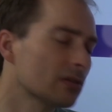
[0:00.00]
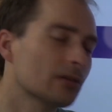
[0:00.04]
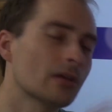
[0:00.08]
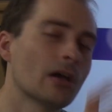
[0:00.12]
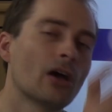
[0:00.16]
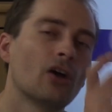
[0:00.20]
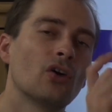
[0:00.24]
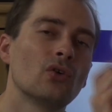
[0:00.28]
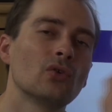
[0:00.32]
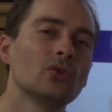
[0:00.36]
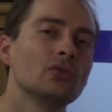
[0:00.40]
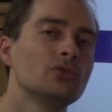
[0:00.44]
a
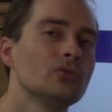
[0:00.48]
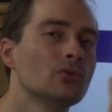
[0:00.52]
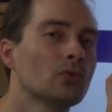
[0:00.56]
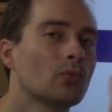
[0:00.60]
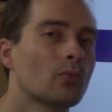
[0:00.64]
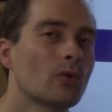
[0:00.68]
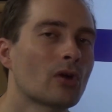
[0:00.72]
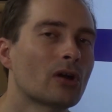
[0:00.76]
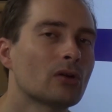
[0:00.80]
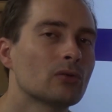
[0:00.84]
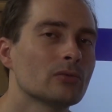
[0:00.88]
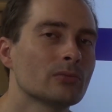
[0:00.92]
whole new
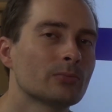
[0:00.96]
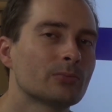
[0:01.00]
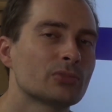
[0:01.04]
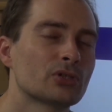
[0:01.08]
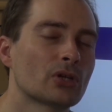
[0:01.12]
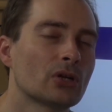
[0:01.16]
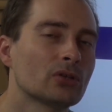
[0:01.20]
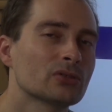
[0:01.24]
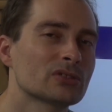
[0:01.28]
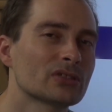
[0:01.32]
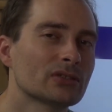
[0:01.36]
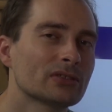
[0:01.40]

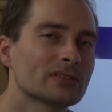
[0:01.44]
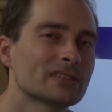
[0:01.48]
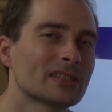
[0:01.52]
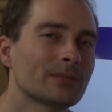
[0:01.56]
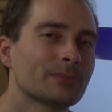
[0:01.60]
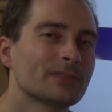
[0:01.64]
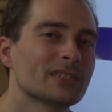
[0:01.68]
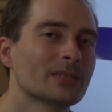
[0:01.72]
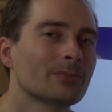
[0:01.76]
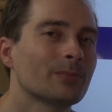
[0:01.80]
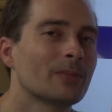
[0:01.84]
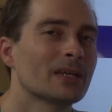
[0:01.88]
browser or
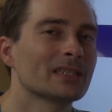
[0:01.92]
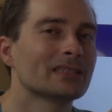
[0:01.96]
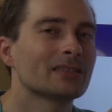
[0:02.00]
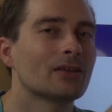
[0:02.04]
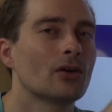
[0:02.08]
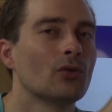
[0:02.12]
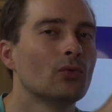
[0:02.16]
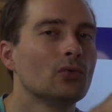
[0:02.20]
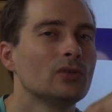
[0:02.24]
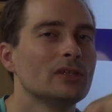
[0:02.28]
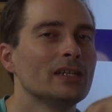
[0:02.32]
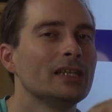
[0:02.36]
something, but
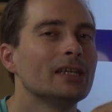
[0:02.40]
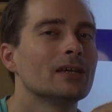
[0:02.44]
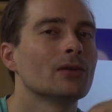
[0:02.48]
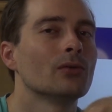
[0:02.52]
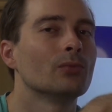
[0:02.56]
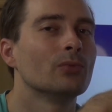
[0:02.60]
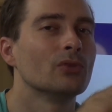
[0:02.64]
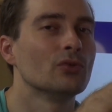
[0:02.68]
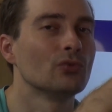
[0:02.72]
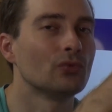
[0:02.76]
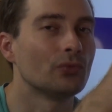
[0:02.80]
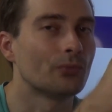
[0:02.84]
only a
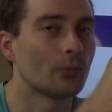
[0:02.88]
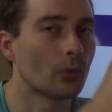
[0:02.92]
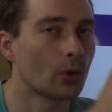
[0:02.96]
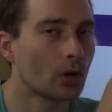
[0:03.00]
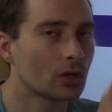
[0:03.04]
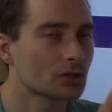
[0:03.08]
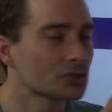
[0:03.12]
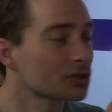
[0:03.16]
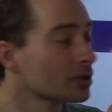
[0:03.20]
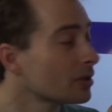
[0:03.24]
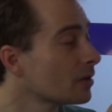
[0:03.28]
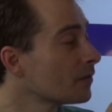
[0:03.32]
new
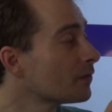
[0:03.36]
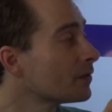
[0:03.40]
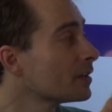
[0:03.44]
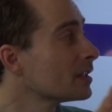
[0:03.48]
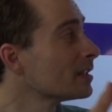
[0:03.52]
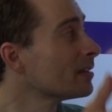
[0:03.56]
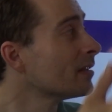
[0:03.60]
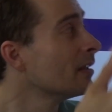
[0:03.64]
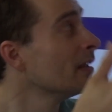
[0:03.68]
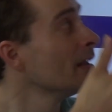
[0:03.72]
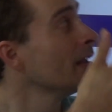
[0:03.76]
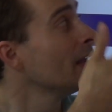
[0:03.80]
version of
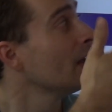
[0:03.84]
it,